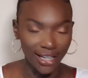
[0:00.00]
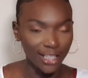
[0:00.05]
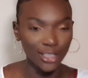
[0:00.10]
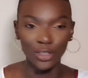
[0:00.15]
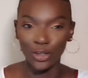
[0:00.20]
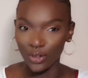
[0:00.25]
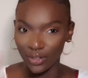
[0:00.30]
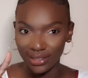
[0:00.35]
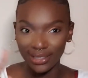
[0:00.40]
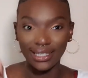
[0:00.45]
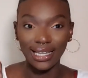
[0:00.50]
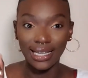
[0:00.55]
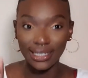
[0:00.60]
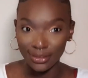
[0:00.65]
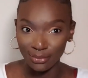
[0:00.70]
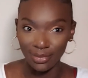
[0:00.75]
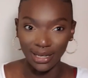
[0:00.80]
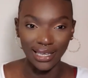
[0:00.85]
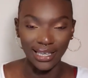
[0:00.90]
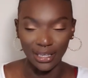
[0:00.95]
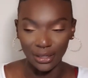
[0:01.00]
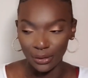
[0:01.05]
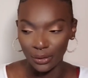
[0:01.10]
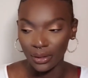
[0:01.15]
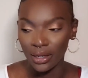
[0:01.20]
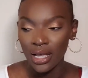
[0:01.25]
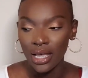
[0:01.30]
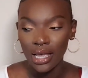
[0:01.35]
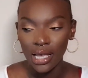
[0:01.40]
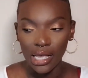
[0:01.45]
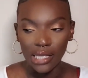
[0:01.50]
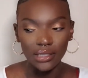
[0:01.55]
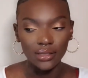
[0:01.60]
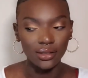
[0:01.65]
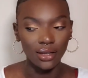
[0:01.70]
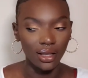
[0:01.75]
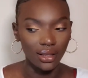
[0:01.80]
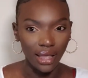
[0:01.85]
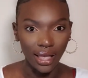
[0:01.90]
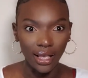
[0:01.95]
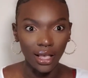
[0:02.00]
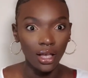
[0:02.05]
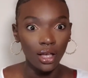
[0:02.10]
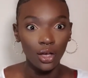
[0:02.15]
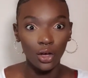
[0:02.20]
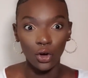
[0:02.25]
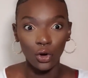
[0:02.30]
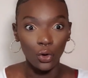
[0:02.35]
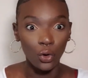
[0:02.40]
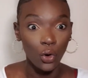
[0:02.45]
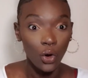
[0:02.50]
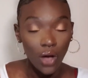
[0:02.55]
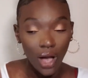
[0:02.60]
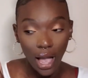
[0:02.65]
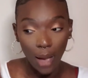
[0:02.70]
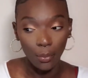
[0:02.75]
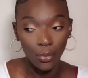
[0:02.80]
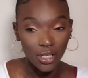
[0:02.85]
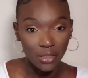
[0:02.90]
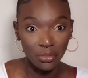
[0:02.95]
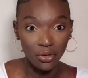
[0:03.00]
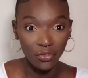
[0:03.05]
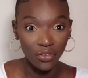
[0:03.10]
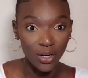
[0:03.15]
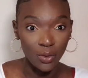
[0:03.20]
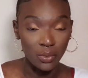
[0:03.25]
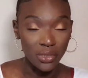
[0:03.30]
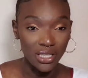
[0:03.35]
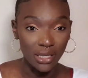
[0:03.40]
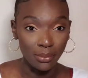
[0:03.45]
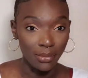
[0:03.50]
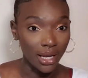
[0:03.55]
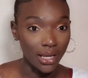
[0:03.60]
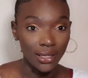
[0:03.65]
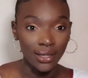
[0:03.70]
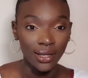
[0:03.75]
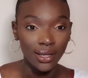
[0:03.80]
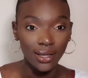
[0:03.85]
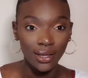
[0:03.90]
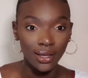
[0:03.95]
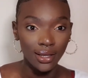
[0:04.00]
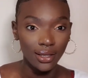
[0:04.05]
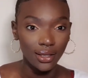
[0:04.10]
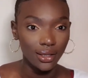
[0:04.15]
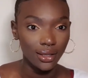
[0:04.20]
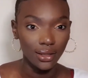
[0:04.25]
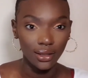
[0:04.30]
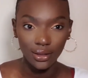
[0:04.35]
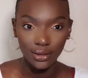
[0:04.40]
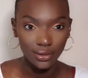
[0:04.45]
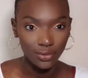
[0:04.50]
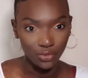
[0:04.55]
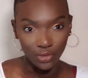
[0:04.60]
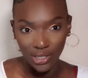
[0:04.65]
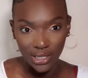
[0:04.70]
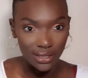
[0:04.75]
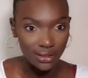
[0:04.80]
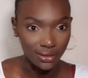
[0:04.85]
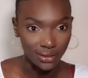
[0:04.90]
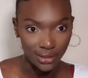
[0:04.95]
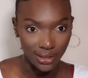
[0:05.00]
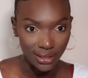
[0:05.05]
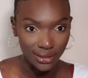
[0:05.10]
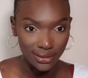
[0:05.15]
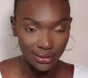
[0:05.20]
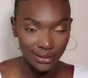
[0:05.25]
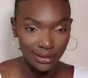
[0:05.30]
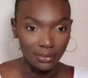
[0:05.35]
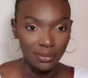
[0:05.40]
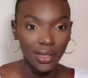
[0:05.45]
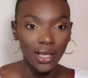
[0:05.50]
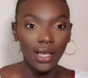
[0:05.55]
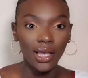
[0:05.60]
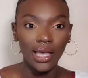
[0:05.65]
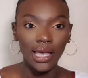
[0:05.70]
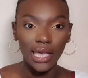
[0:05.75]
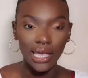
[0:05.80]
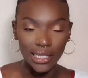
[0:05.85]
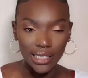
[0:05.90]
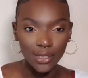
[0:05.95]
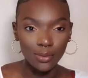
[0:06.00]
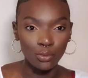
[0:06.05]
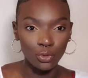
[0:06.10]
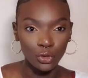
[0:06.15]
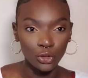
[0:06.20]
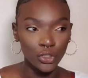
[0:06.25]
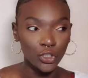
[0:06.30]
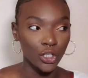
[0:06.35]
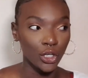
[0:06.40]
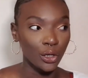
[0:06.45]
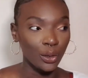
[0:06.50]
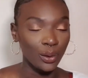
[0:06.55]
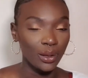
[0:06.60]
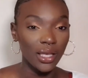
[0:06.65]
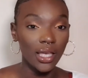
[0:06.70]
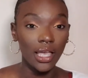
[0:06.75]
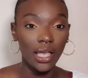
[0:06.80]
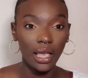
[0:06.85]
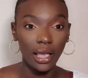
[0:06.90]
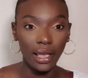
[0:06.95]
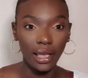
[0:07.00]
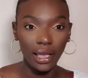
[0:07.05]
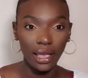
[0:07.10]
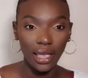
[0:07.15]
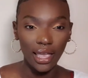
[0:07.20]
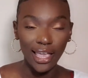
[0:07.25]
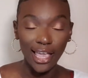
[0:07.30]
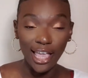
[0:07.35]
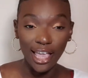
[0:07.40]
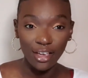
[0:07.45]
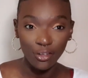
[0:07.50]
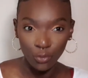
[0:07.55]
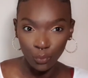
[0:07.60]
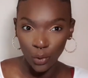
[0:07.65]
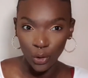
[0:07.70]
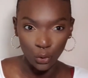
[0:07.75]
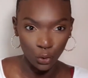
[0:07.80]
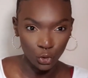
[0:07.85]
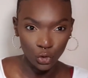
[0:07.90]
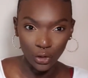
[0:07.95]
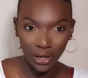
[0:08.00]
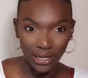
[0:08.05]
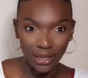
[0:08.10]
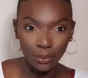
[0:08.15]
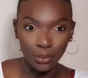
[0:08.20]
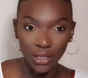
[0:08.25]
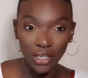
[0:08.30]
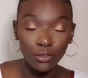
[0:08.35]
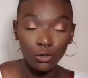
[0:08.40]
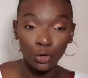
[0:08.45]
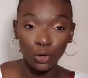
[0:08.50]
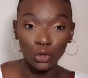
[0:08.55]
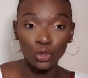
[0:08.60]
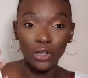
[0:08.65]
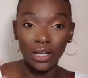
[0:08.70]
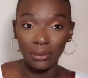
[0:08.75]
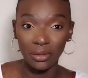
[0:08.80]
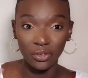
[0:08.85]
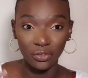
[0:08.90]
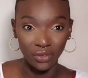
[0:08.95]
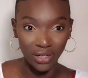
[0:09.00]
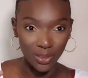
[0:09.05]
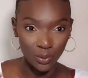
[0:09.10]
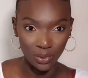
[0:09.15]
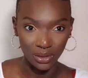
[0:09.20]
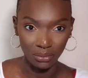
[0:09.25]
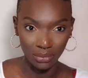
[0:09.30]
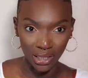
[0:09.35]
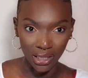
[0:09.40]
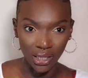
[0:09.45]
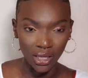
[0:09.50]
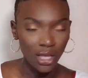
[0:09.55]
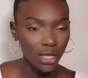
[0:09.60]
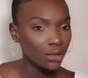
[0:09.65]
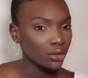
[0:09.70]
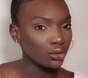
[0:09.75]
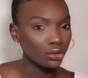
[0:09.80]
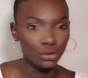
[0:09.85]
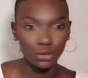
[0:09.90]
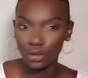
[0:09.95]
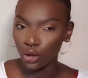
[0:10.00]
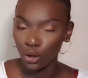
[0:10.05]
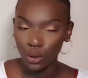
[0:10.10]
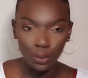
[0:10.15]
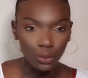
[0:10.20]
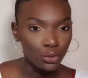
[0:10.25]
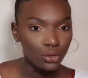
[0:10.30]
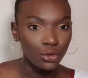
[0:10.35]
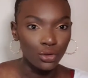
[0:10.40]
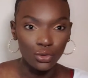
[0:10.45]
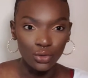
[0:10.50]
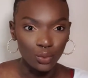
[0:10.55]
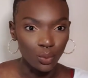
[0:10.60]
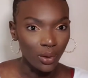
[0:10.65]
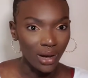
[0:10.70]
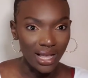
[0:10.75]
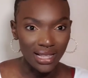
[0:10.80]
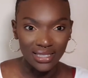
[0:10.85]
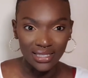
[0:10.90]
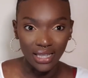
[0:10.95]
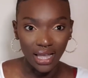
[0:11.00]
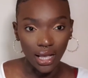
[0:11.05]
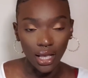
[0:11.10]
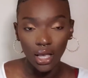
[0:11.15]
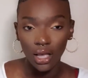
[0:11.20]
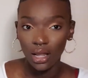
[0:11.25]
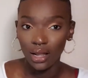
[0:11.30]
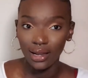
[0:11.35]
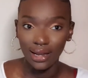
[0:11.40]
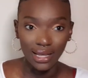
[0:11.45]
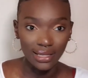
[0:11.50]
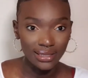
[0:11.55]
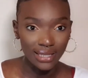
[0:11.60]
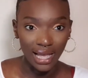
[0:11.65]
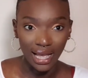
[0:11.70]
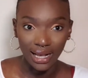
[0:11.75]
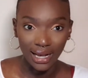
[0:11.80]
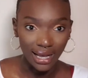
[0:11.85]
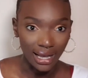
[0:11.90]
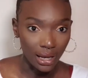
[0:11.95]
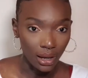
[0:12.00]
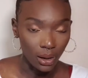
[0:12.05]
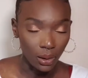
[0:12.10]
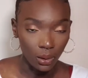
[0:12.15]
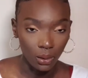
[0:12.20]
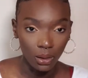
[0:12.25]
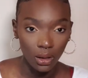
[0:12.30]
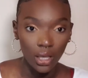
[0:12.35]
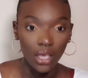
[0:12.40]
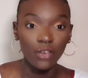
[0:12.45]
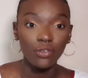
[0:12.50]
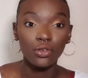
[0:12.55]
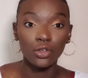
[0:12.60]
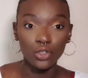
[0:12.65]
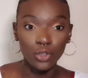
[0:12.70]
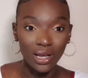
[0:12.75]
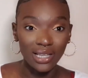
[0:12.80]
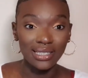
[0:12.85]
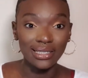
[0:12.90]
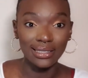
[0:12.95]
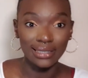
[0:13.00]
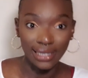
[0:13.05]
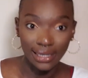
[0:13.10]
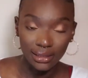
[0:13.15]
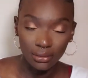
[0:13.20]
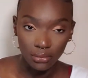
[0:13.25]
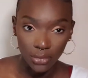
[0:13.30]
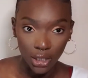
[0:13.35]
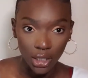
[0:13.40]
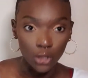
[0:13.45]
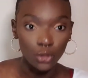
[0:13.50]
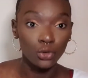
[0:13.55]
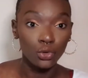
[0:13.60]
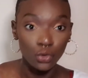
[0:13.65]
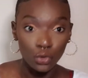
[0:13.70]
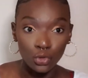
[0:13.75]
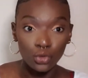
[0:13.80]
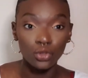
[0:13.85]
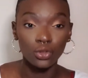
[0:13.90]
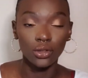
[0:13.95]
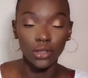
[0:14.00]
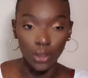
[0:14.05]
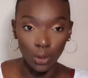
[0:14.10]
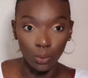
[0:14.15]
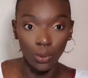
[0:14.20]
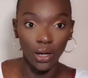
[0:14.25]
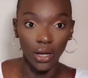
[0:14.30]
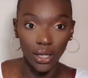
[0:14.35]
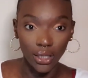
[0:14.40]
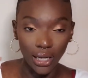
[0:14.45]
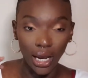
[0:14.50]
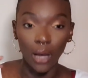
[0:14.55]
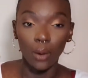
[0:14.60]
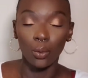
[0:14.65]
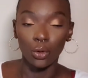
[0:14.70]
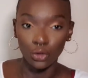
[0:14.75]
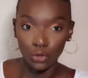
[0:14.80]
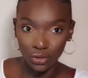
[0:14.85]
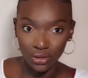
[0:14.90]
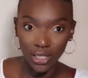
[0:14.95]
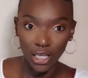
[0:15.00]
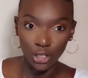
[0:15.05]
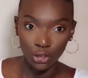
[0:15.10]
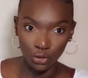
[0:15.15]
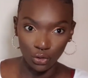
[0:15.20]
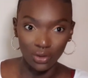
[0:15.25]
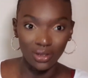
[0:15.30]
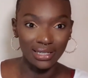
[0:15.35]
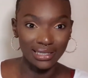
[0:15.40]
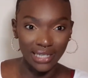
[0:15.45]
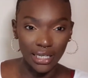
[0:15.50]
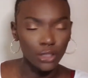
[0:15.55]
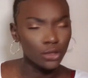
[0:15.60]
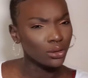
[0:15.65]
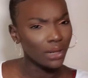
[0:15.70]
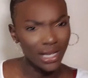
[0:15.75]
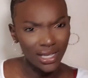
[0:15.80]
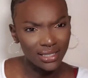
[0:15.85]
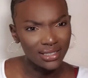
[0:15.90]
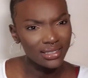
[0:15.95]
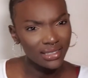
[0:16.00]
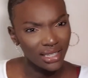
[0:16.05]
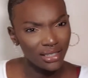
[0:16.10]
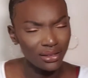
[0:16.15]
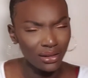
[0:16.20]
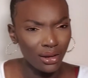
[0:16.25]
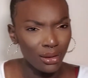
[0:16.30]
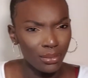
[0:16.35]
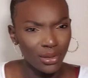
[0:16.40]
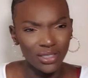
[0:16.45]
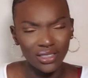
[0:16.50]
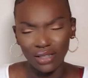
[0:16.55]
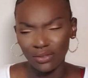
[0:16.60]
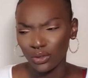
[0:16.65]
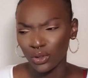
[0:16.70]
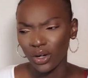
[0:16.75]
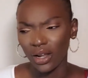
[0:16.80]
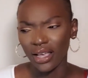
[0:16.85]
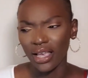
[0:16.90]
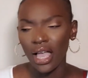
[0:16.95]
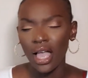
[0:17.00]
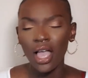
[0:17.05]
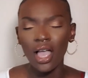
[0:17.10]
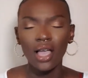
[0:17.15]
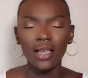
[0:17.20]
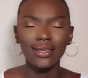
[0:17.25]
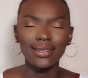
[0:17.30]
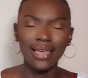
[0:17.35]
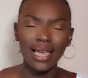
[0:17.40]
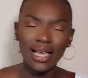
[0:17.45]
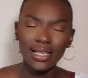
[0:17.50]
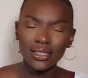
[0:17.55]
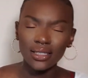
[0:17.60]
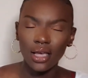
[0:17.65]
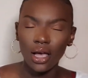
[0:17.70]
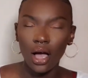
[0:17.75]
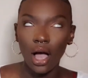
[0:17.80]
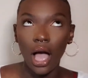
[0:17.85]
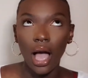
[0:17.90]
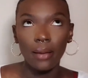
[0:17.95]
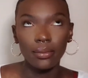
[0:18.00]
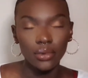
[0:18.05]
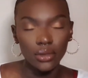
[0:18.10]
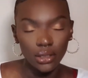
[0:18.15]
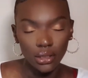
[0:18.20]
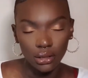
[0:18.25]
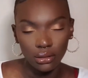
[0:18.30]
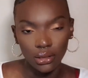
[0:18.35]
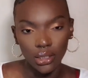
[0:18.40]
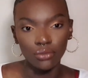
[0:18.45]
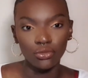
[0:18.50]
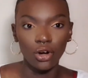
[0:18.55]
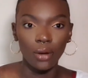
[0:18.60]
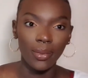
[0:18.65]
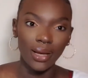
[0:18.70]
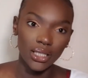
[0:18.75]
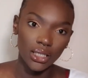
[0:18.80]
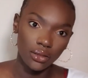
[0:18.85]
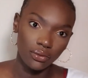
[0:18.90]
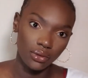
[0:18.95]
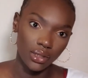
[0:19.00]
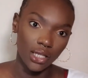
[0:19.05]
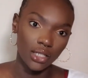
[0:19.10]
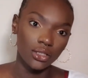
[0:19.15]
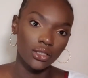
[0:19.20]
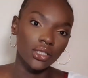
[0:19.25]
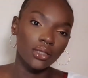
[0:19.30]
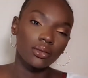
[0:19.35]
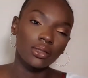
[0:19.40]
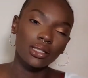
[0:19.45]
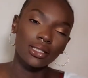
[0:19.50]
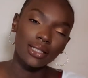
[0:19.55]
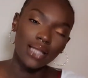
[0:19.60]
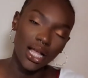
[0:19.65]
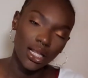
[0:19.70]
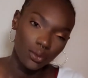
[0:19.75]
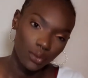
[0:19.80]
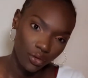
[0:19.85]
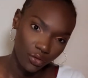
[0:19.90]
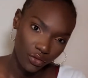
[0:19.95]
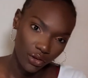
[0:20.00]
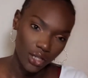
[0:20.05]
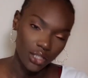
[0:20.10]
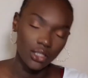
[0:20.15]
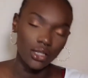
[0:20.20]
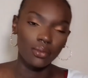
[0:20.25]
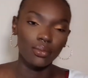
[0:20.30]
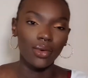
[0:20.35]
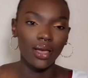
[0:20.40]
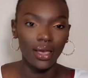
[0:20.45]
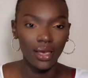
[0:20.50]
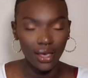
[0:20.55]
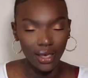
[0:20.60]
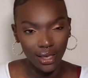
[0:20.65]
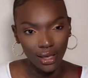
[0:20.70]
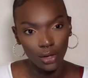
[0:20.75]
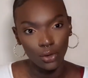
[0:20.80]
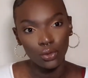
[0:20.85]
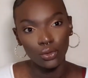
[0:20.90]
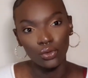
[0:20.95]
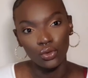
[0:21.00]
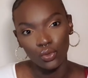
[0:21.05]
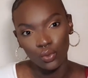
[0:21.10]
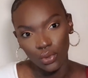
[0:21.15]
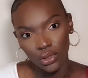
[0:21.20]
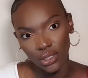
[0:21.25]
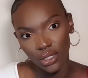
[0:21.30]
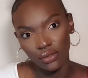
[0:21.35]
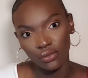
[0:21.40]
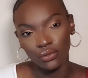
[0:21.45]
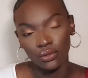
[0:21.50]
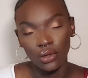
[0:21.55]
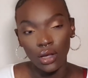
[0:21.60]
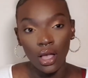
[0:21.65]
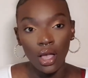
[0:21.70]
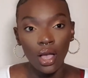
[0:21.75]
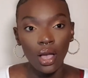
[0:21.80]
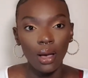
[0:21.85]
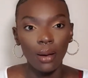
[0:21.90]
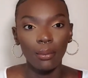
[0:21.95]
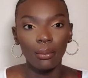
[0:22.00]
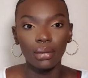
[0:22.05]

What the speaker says: And I don't. That's my hill. It's not like, oh, I must be friends with a man. It's really not that deep. It's more so if you're not trying to be friends with me, don't use words like let's hang out. If you're trying to date me, use the word I want to take you on a date so I can say no, because I feel like yes, absolutely, romantic relationships, it starts with friendship, cool, wonderful.